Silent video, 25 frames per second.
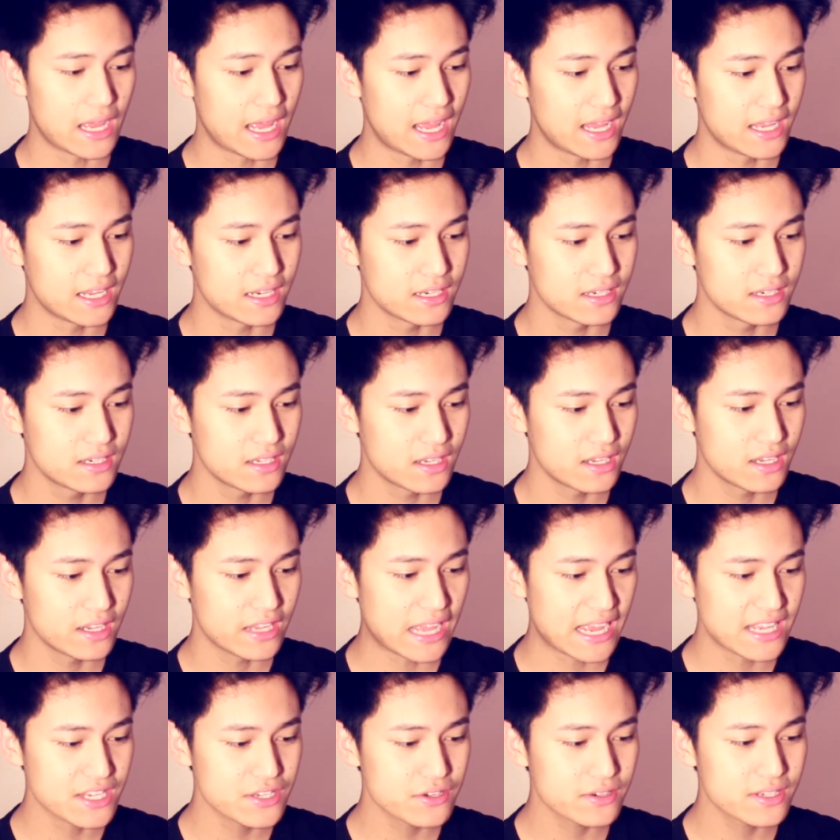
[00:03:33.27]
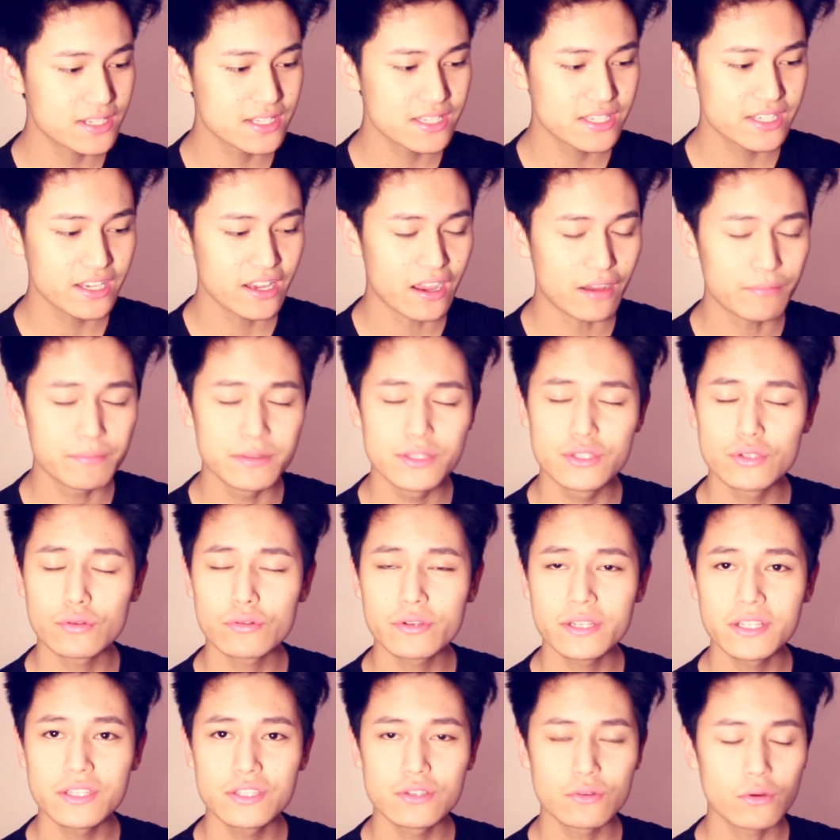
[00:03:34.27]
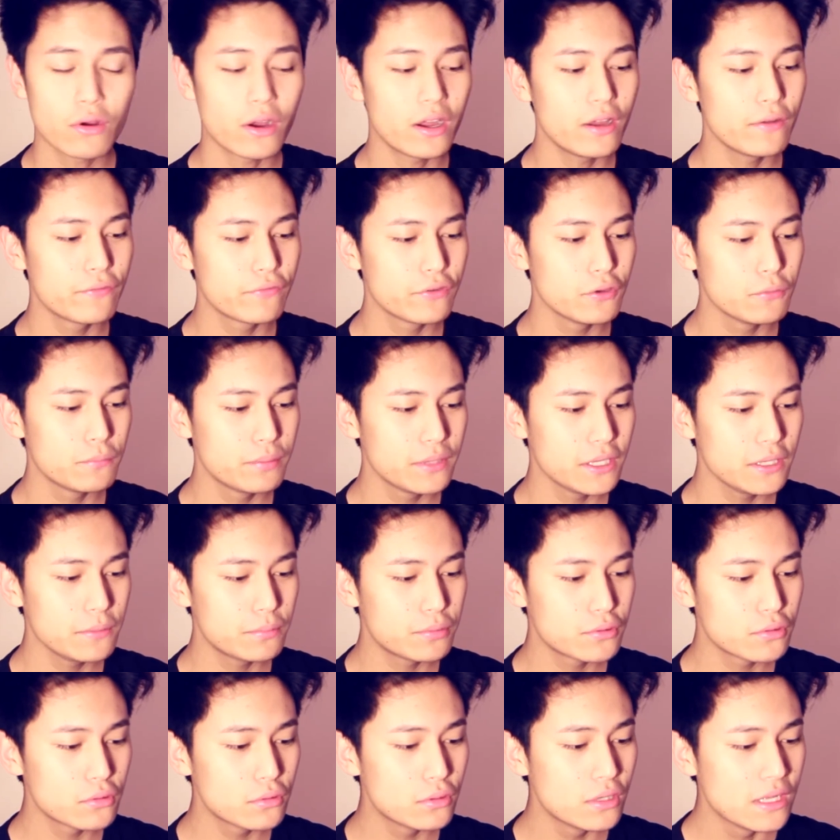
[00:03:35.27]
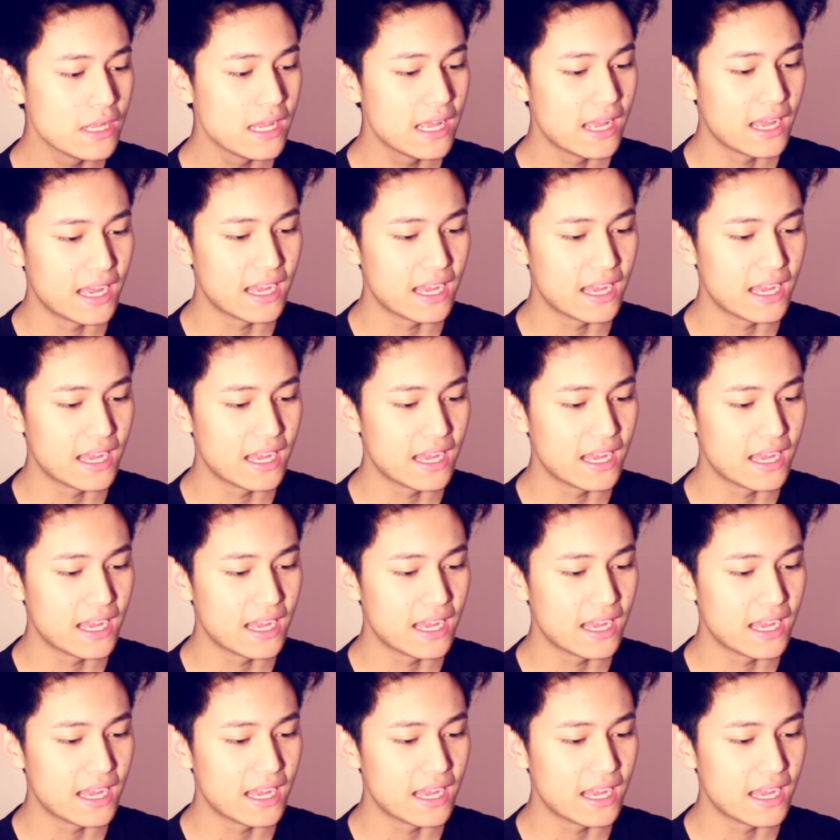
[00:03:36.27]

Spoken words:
And as you can see, I've been talking to quite a few people.